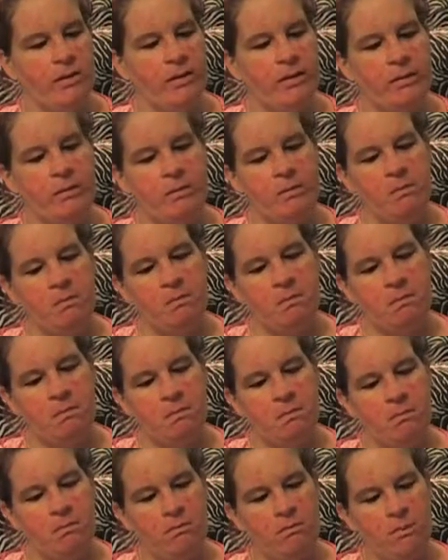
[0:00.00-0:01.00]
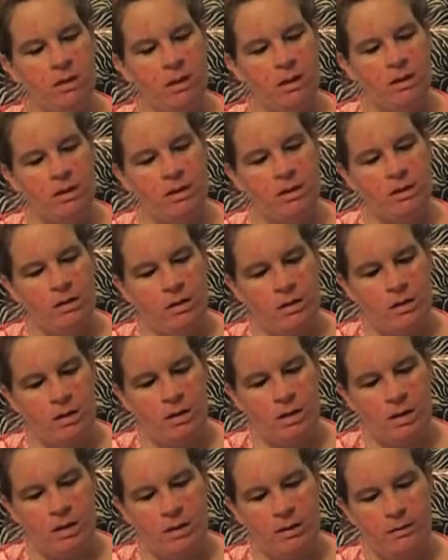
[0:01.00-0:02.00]
them.
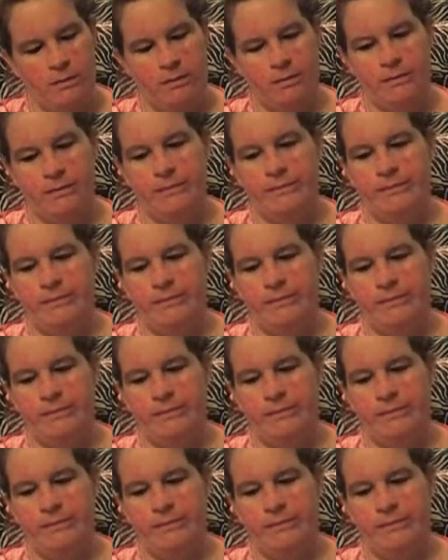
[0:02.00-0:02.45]
Um,